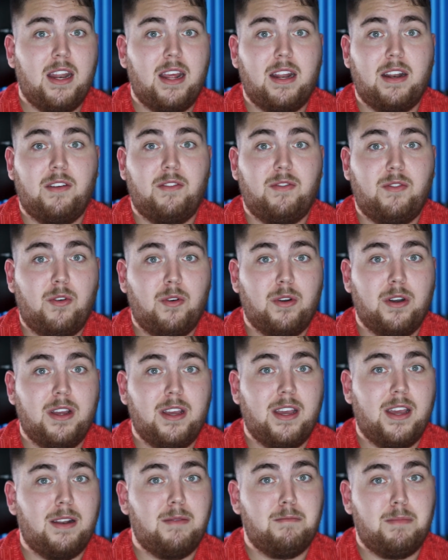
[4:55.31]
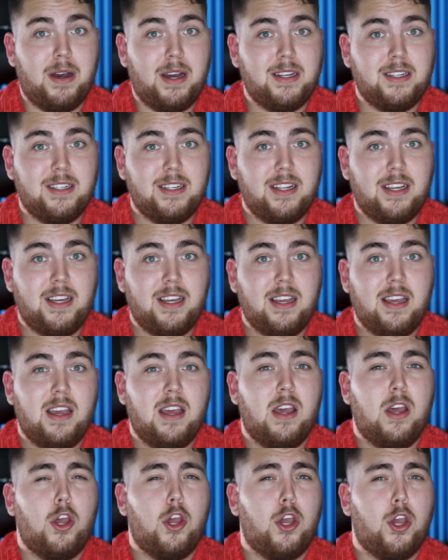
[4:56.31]
and afford it and budget it,
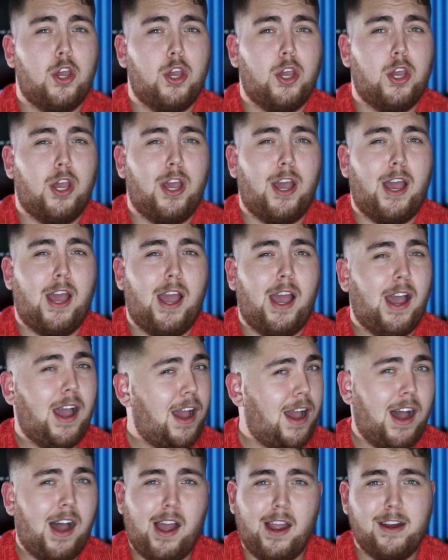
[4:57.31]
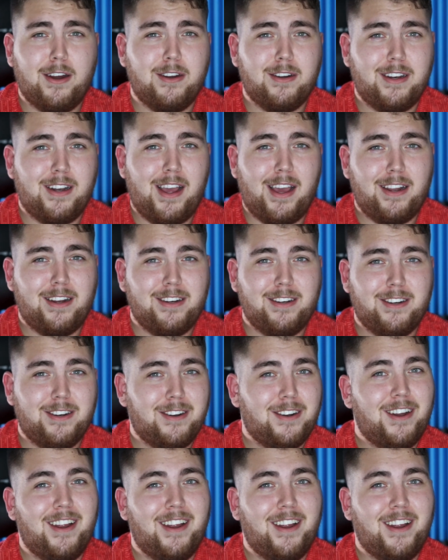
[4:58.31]
hire an editor.